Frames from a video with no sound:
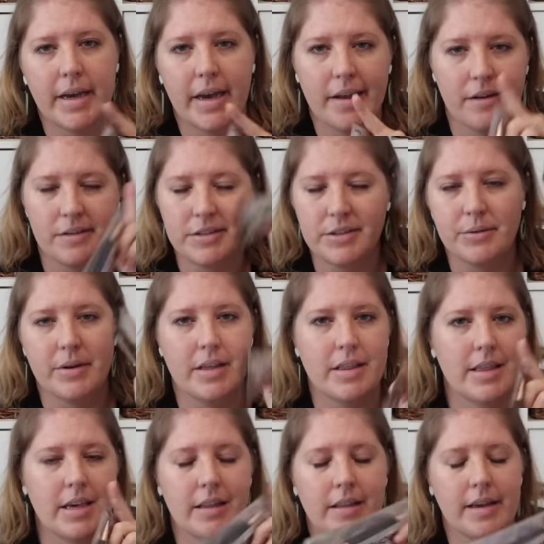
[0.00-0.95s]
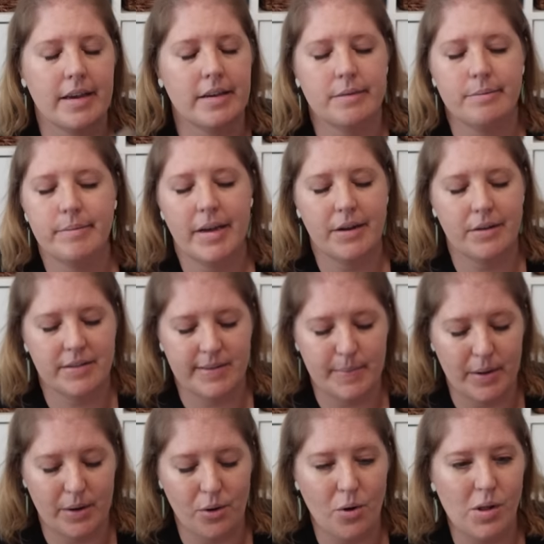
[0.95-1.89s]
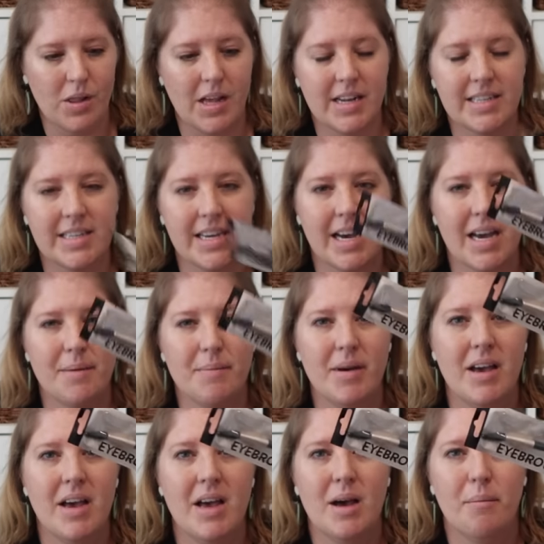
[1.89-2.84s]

I don't do anything like, I don't spend a whole lot of time,